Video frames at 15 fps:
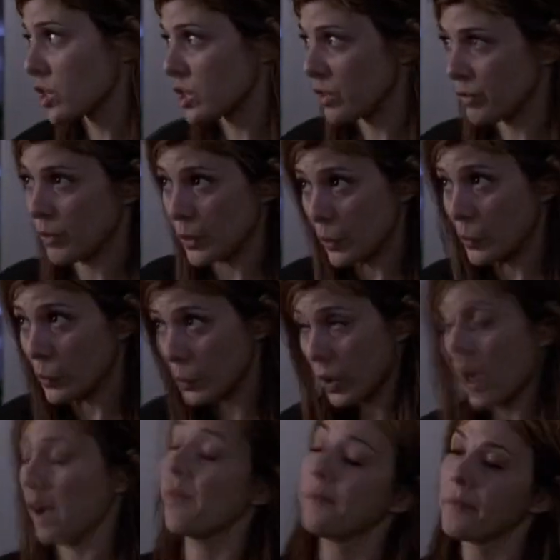Just a few
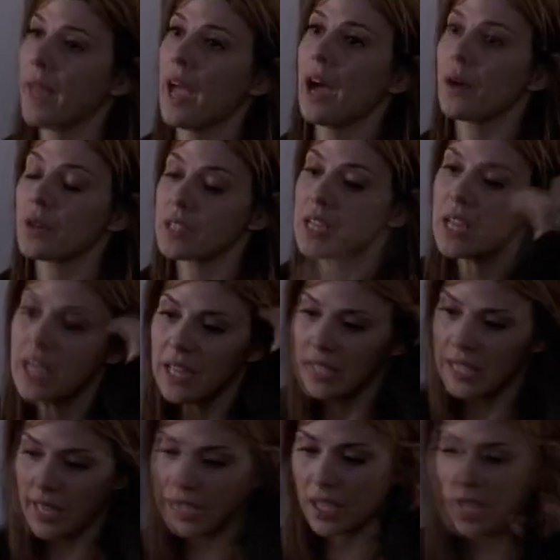hours.
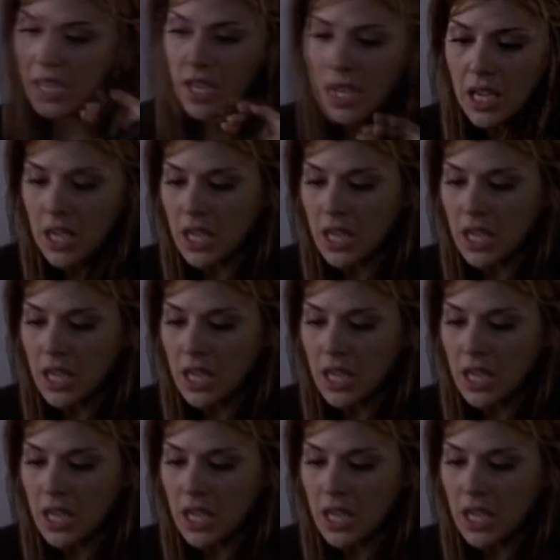Nick,